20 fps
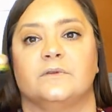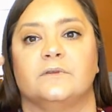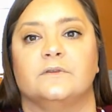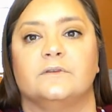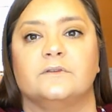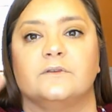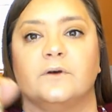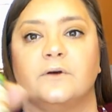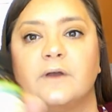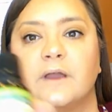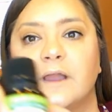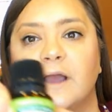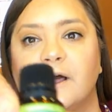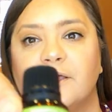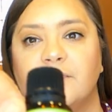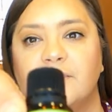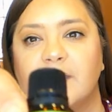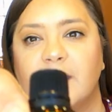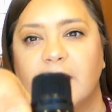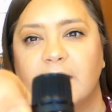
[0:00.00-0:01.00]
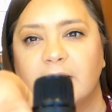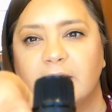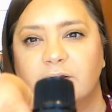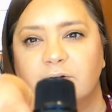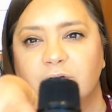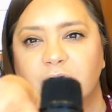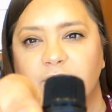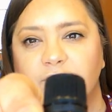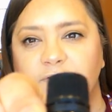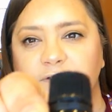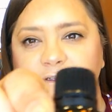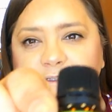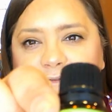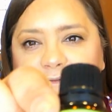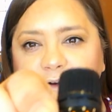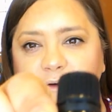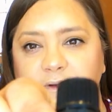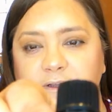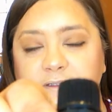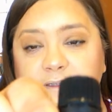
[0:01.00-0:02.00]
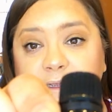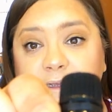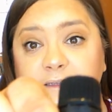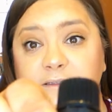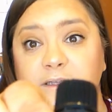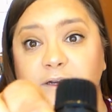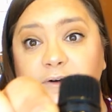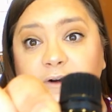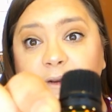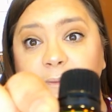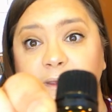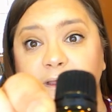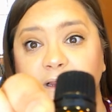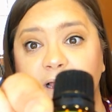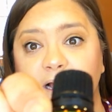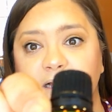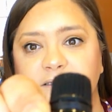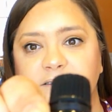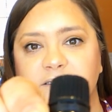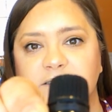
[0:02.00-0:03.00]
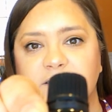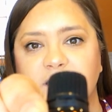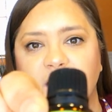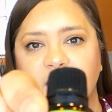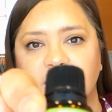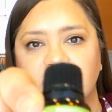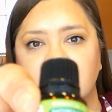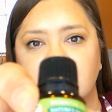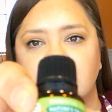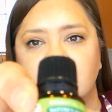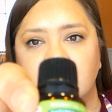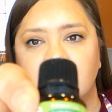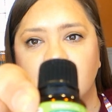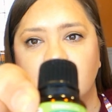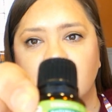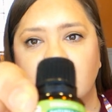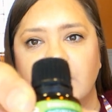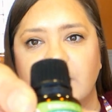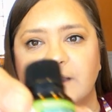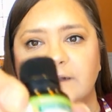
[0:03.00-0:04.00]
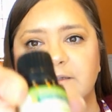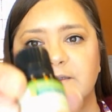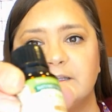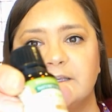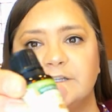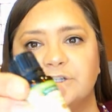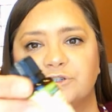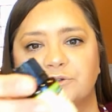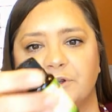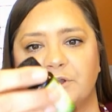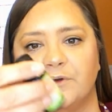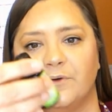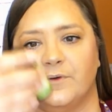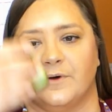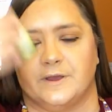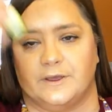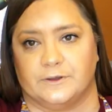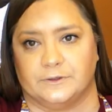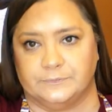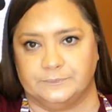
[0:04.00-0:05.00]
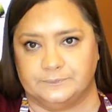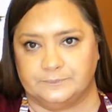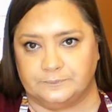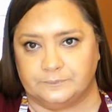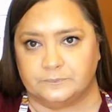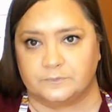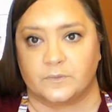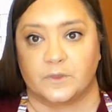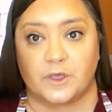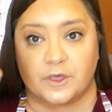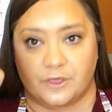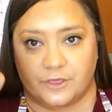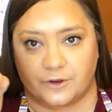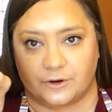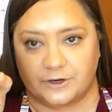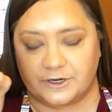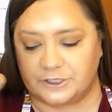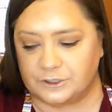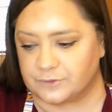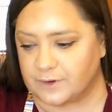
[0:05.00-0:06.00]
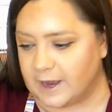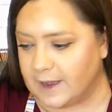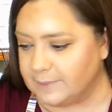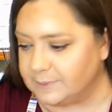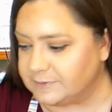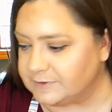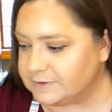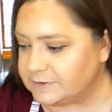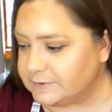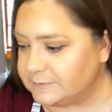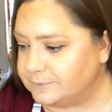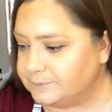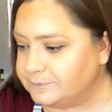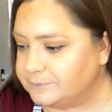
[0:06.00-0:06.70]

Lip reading: So I got that. I don't know if it's focusing because I don't have my glasses on. But tea tree oil, 30 drops.